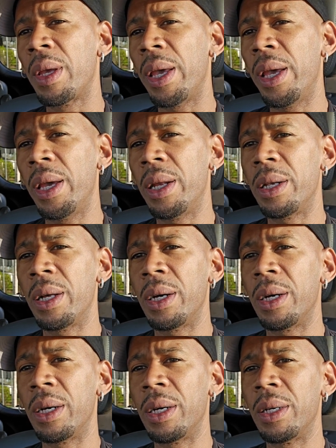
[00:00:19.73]
And
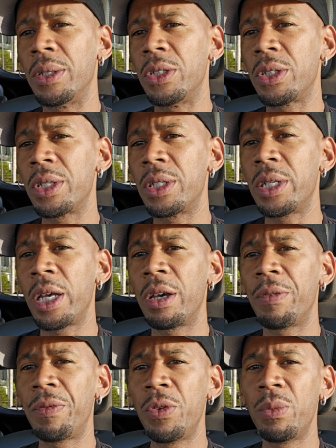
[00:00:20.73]
just going to take
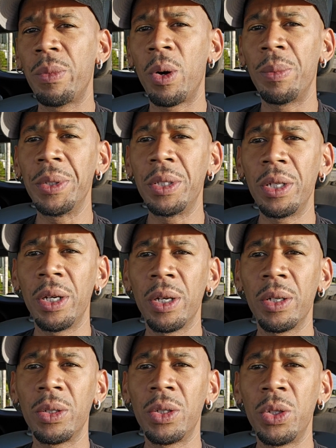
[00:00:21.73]
a few moments
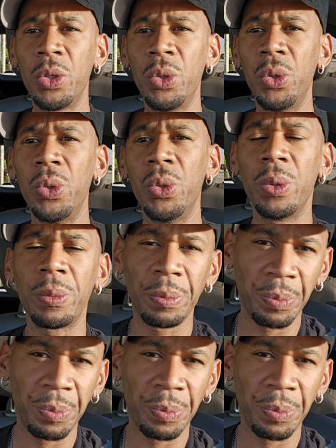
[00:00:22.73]
here to,